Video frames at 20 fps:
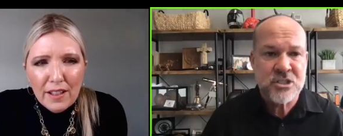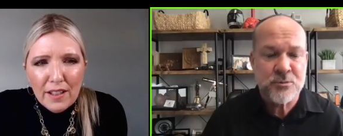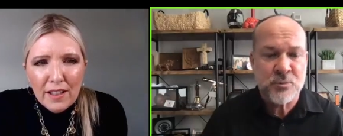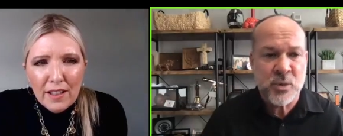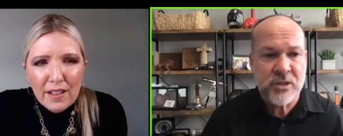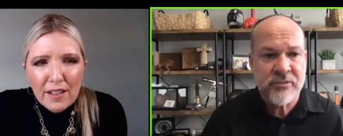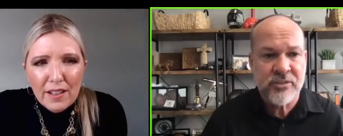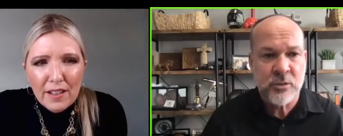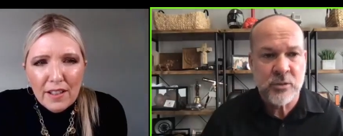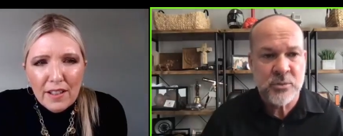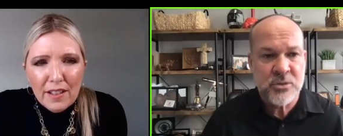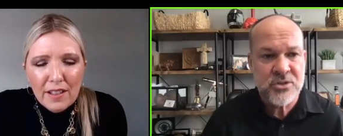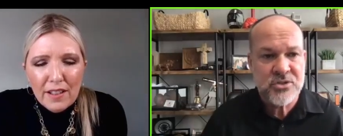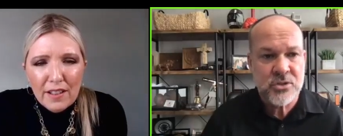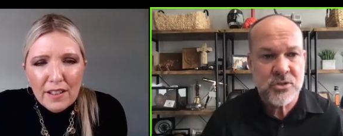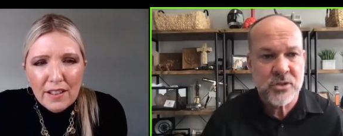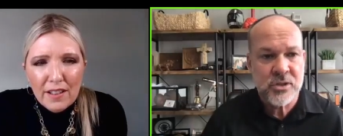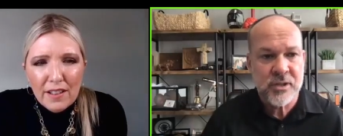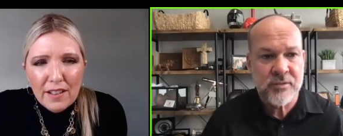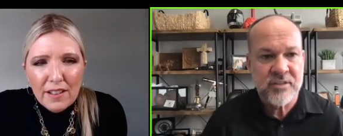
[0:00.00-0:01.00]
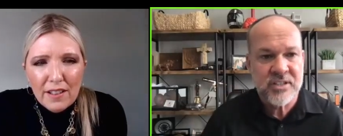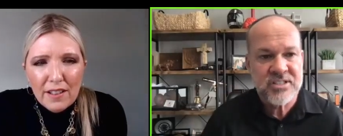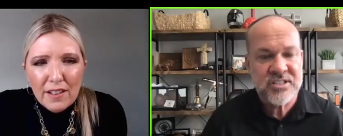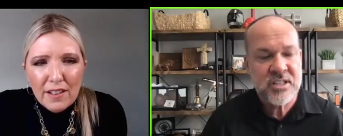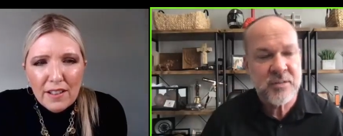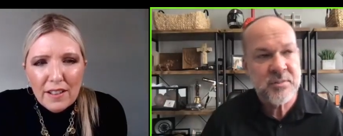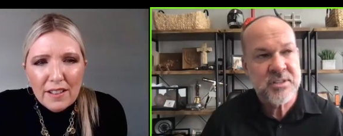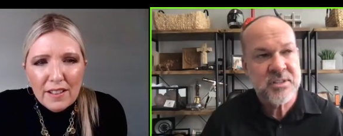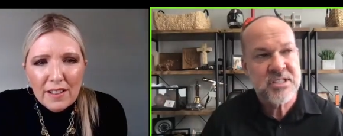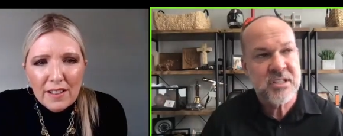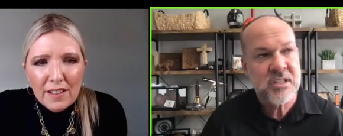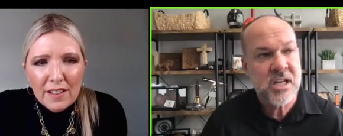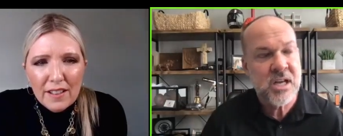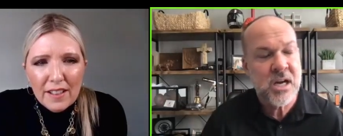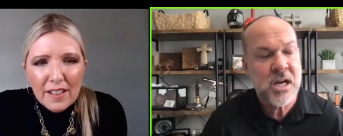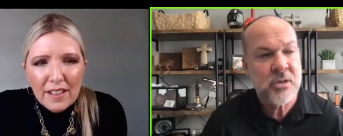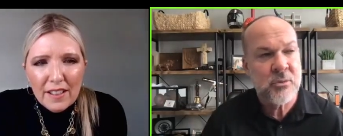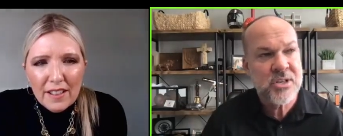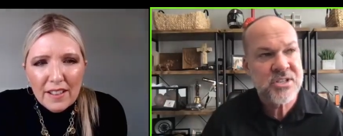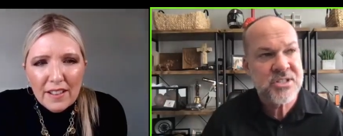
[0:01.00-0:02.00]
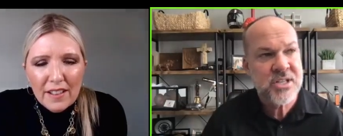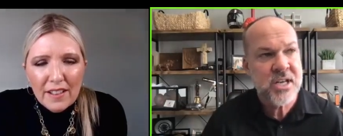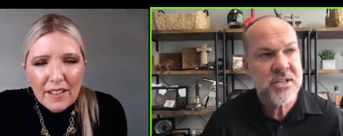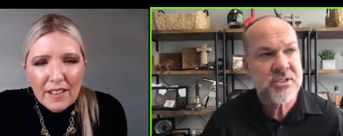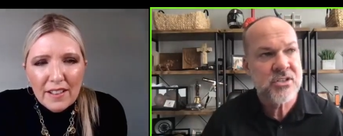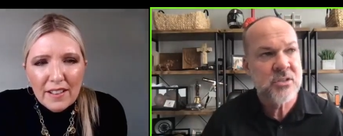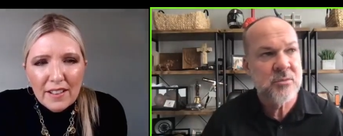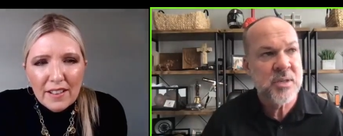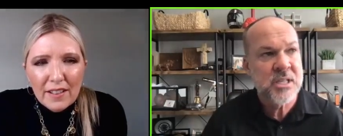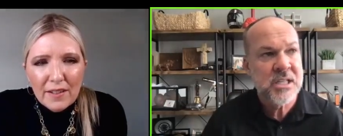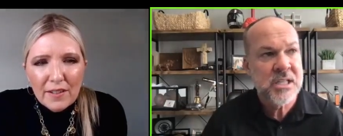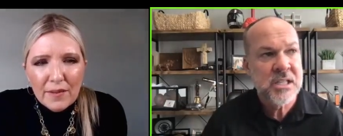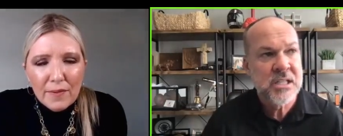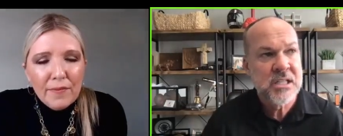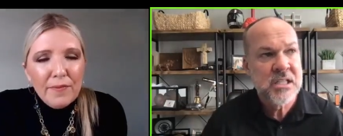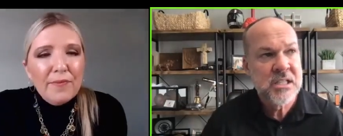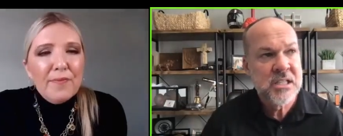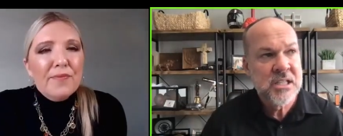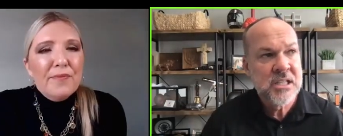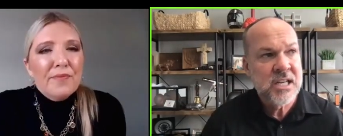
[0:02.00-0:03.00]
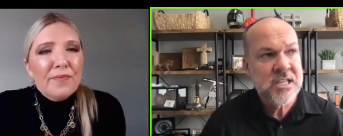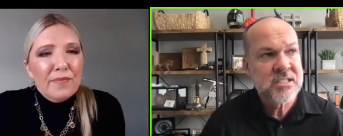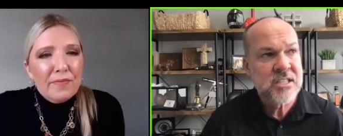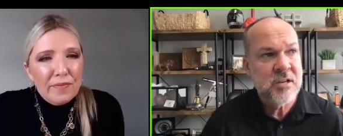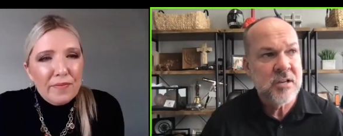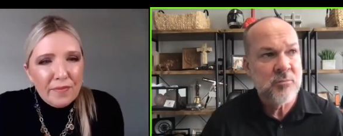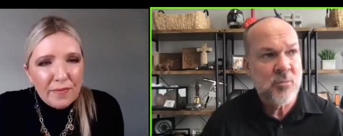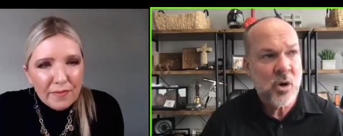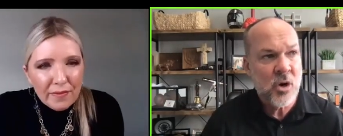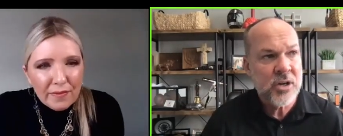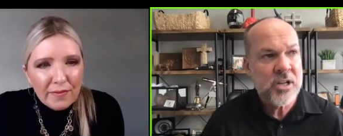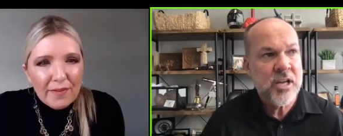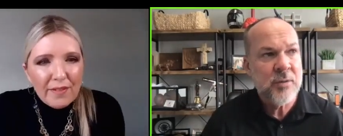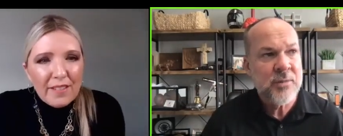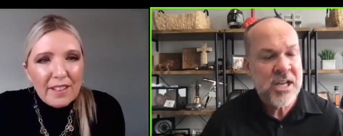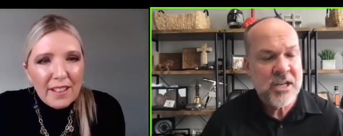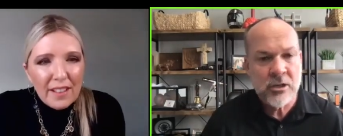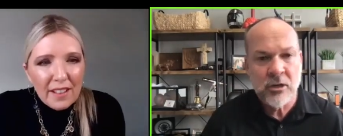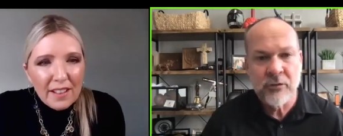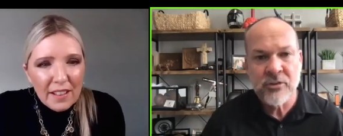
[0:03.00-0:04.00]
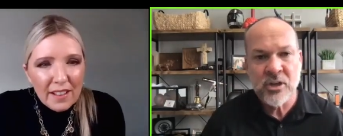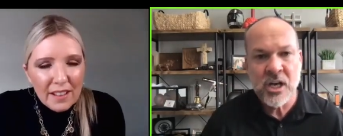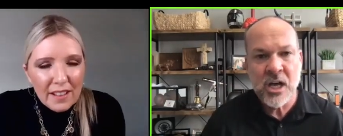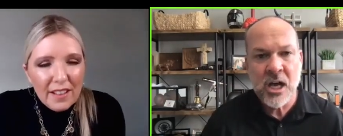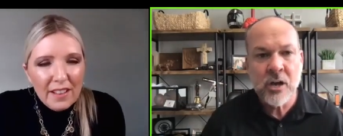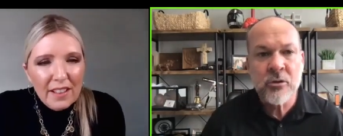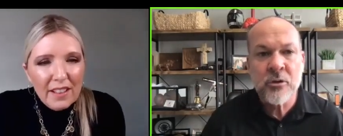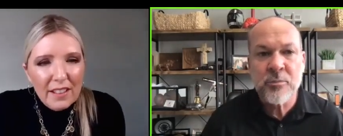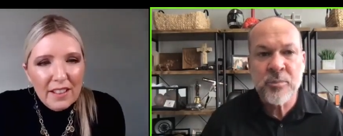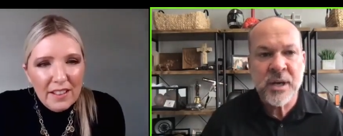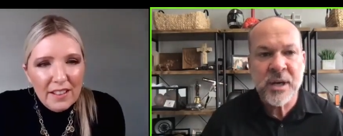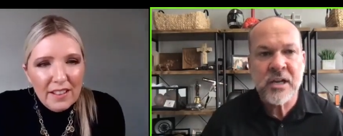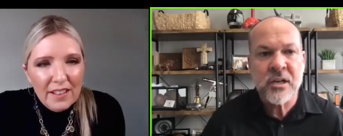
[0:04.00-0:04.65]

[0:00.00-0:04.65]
Speaker 1: in Springfield, Missouri of the Assemblies of God, reached out to me He's like, Marty, I'm down over 100